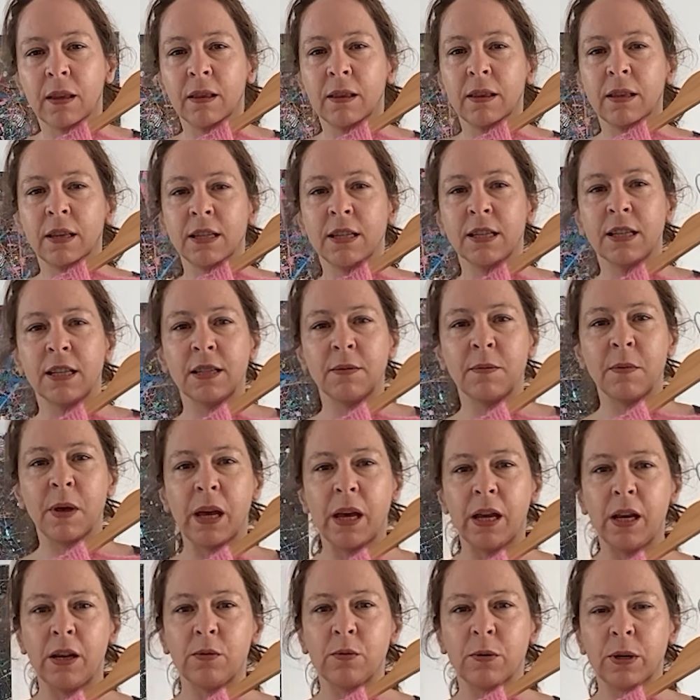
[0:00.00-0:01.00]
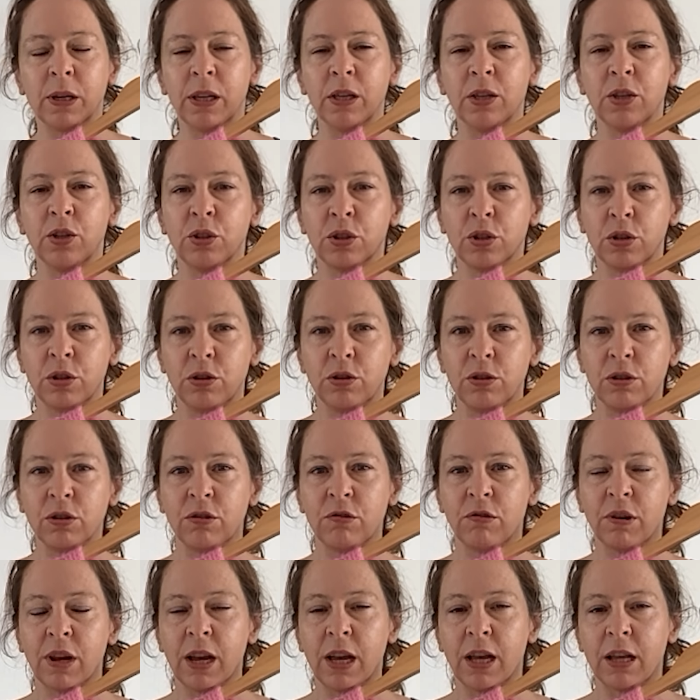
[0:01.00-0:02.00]
This is made with 2
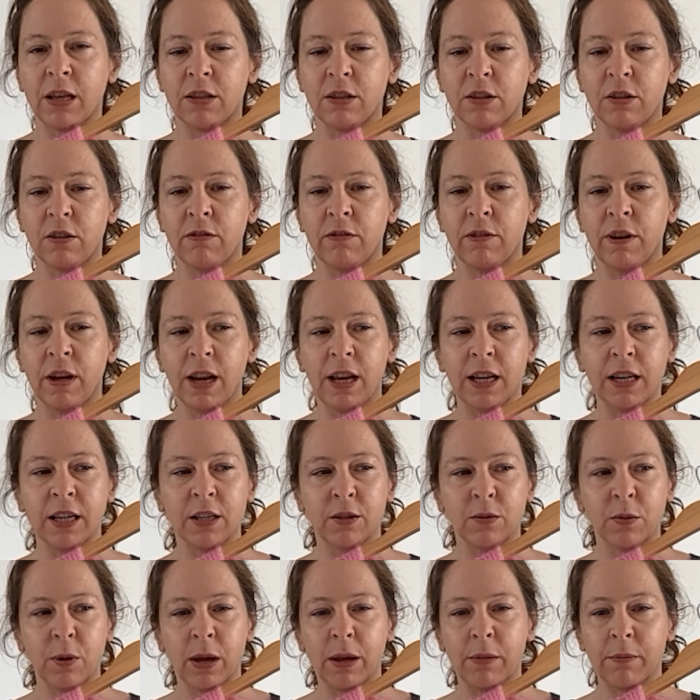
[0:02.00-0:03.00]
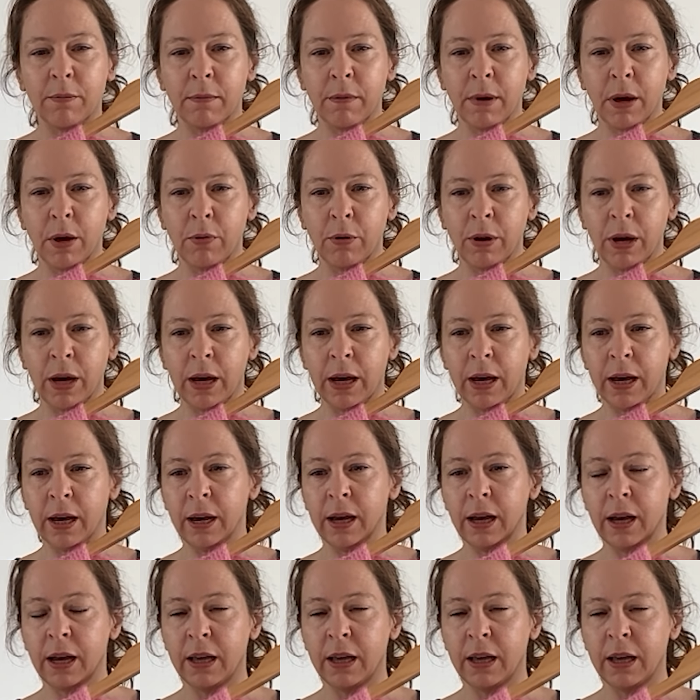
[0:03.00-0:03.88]
strands of lace weight mohair,